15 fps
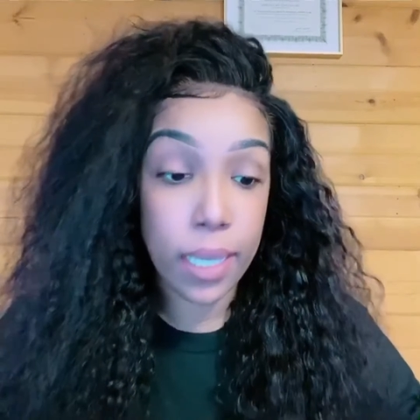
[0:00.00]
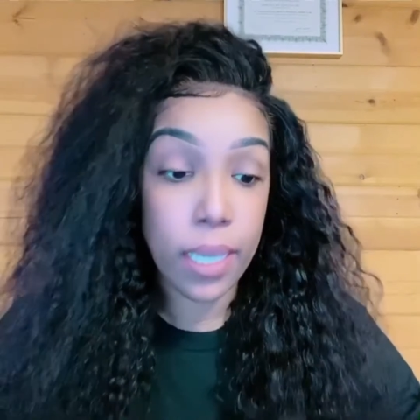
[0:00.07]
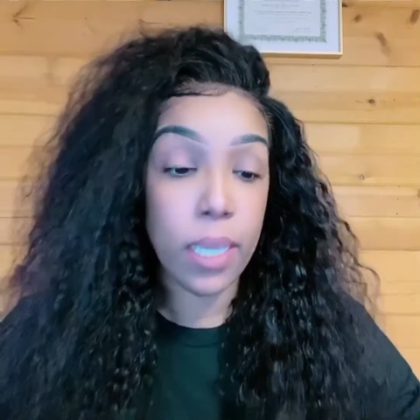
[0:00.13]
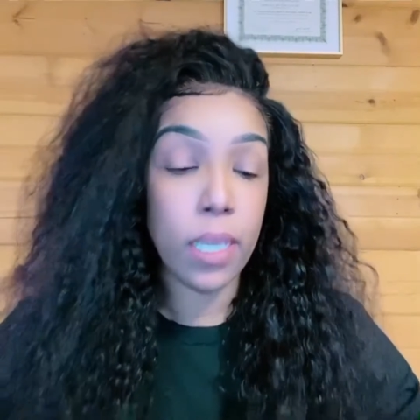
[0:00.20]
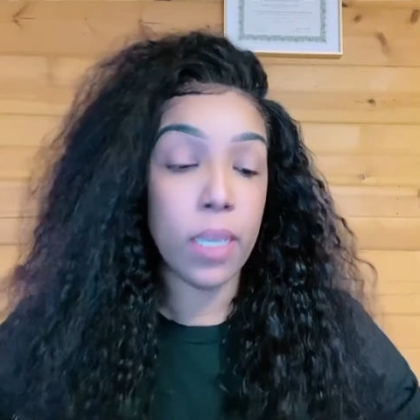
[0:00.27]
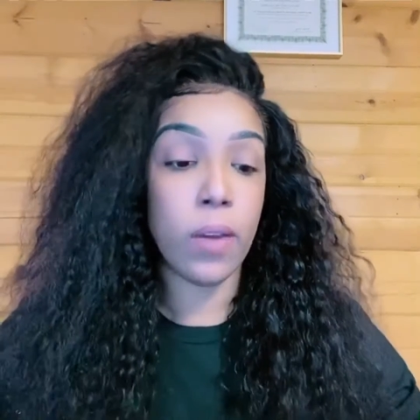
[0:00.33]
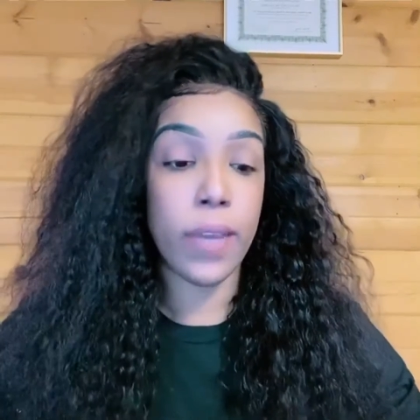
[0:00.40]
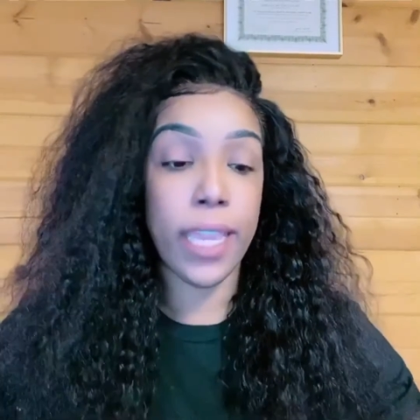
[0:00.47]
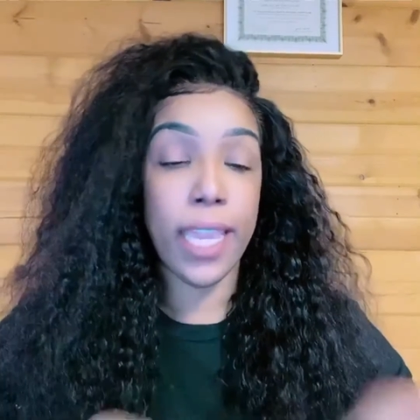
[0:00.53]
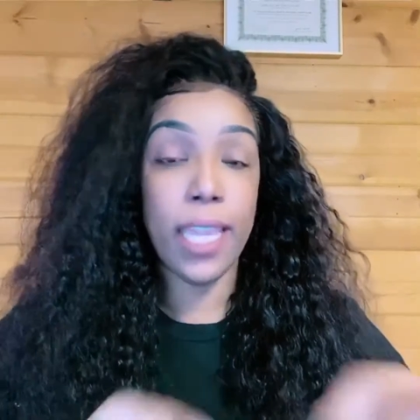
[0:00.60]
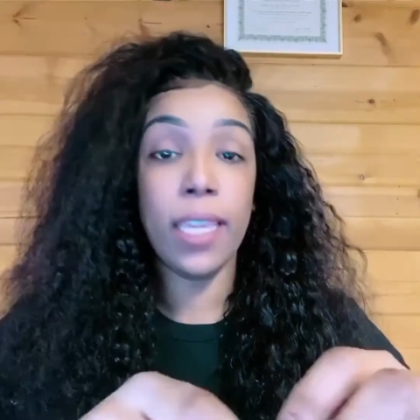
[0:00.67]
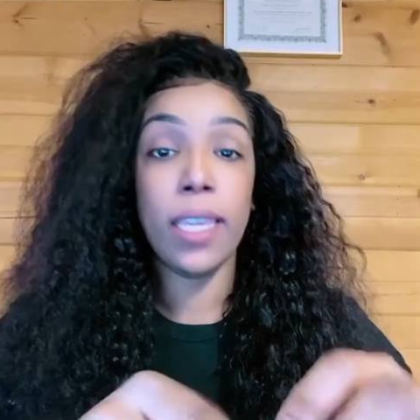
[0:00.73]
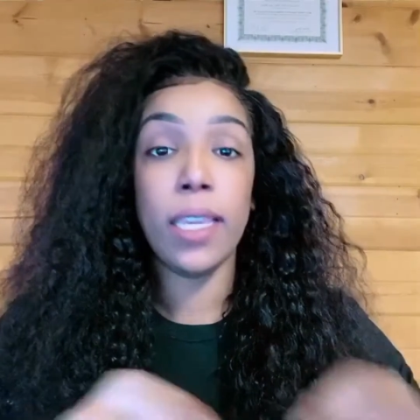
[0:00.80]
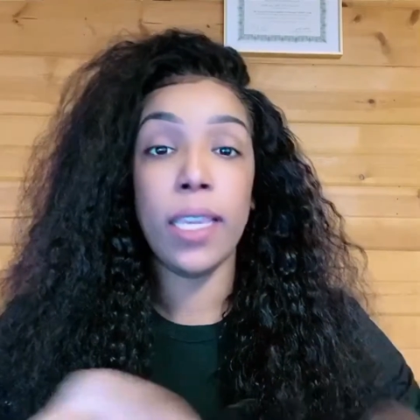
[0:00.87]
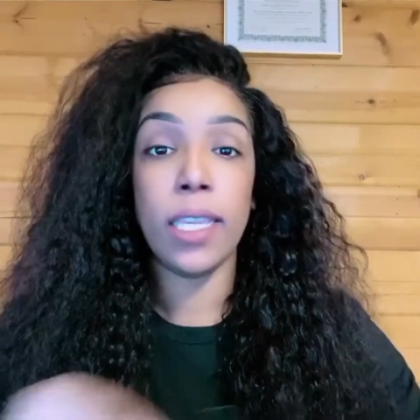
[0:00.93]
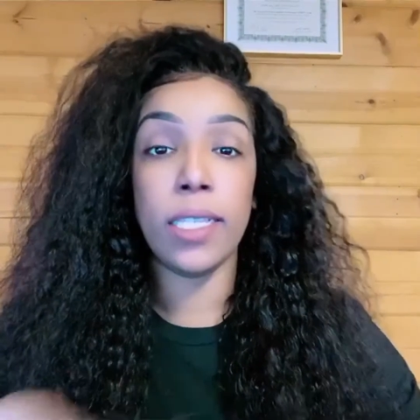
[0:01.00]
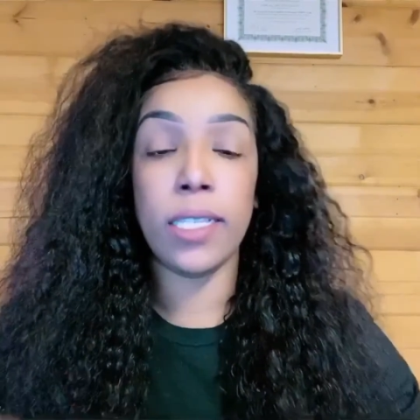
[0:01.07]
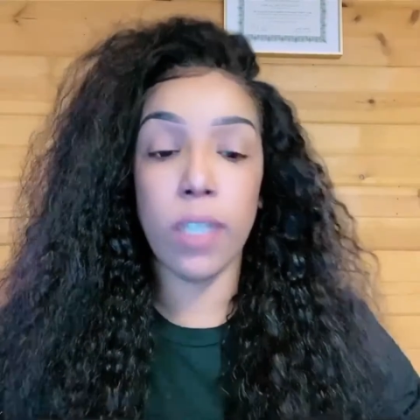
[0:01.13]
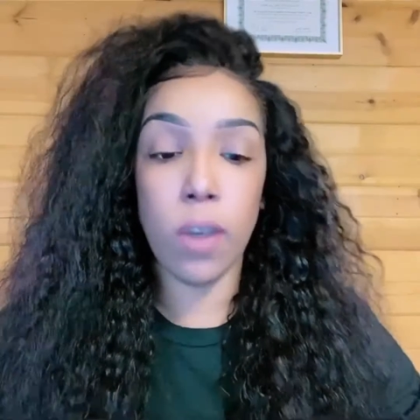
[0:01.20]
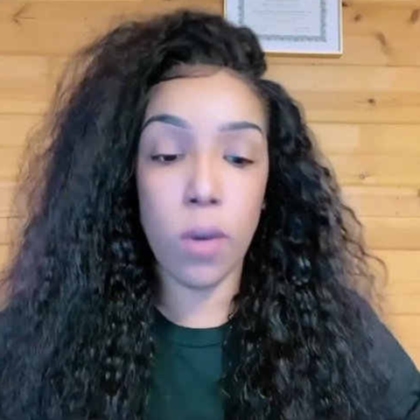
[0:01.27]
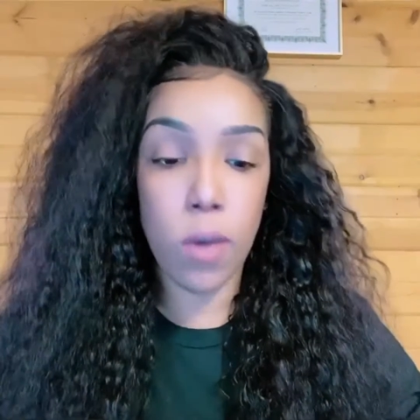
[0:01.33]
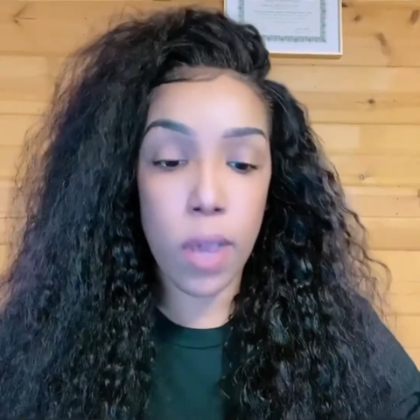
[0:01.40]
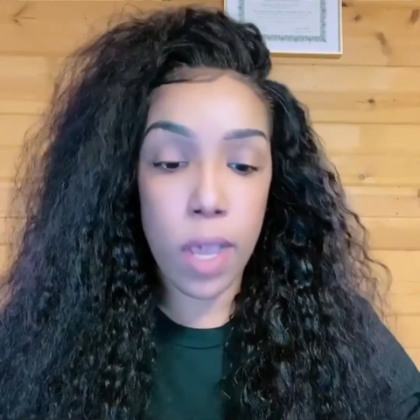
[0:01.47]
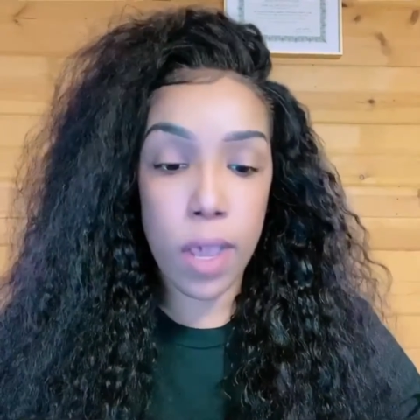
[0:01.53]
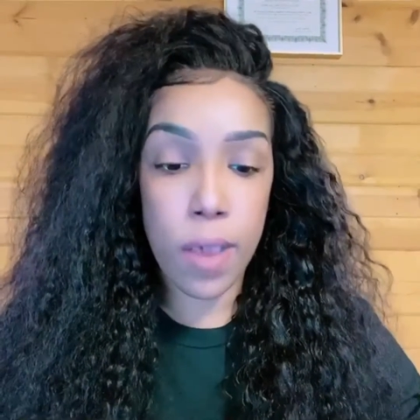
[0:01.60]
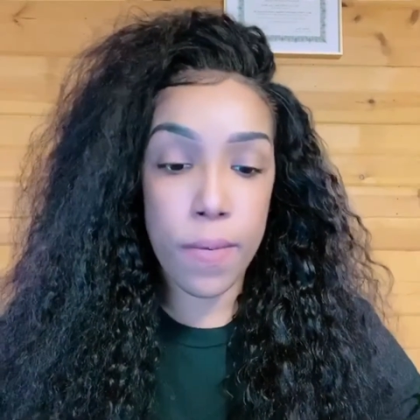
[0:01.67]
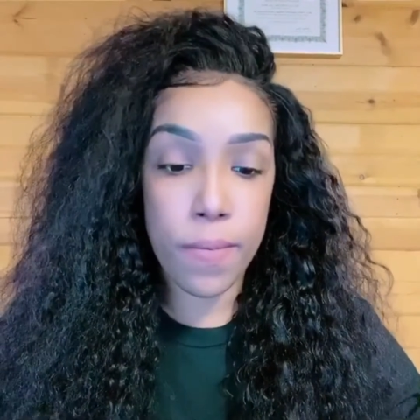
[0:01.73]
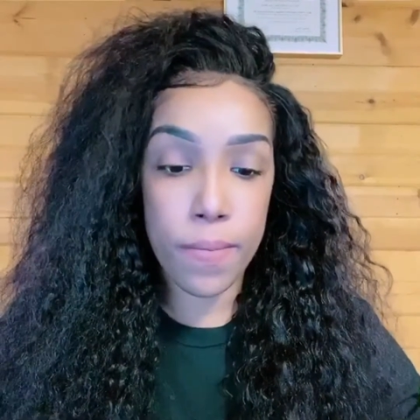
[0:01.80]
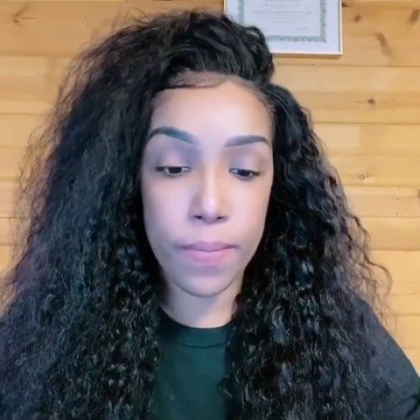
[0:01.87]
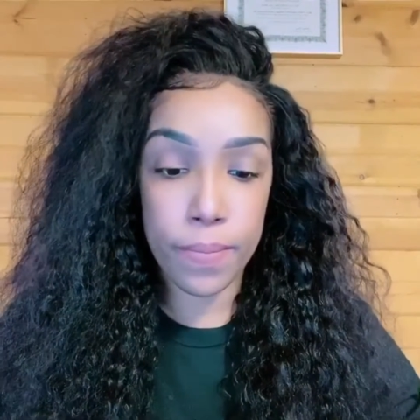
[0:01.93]
Okay, and so
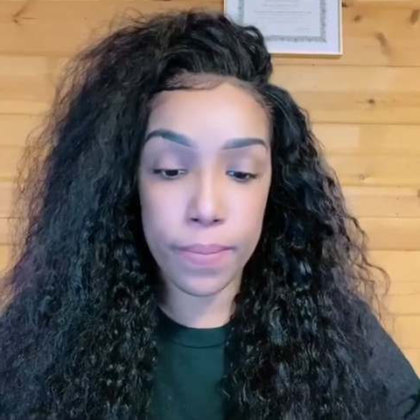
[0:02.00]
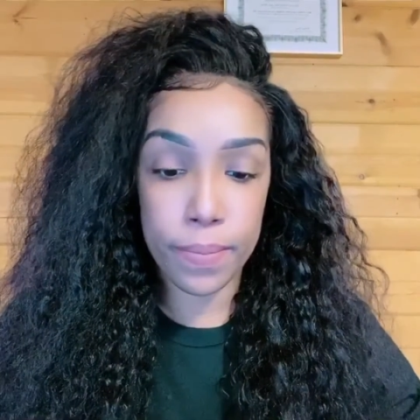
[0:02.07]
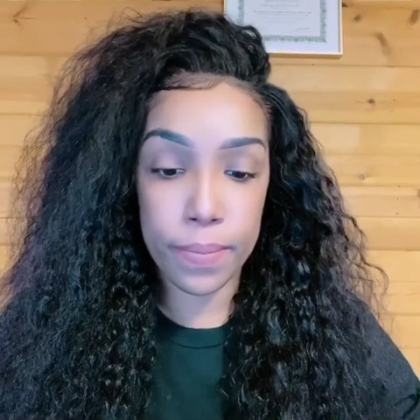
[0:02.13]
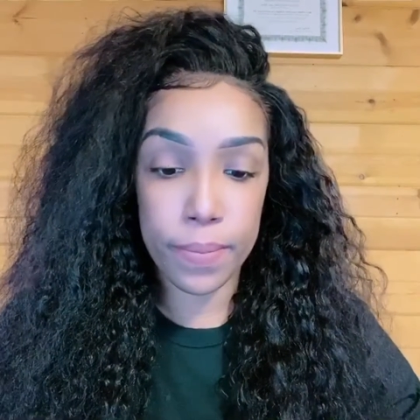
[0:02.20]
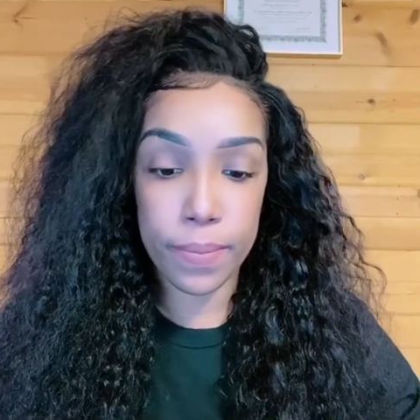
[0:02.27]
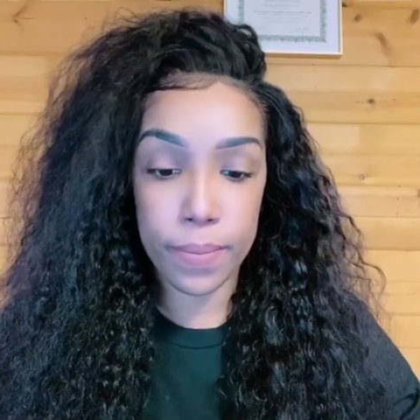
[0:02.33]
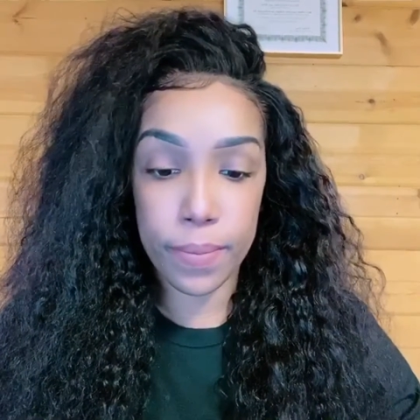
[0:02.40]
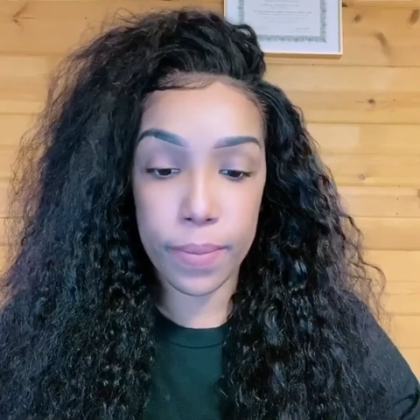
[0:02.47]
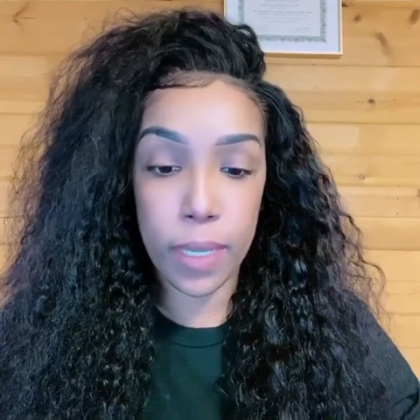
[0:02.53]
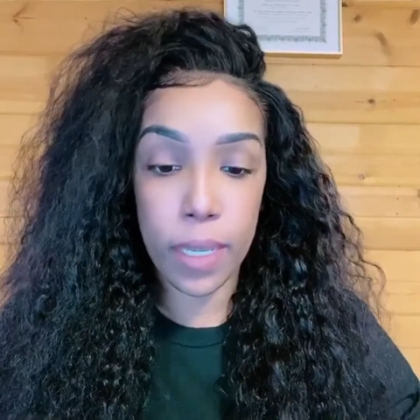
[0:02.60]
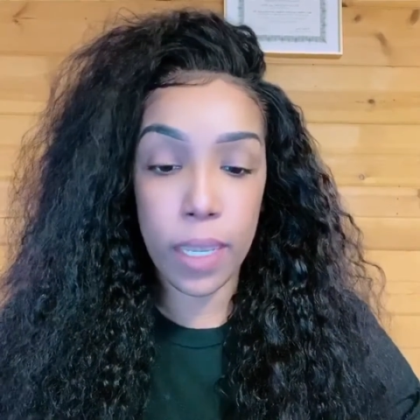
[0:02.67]
it'll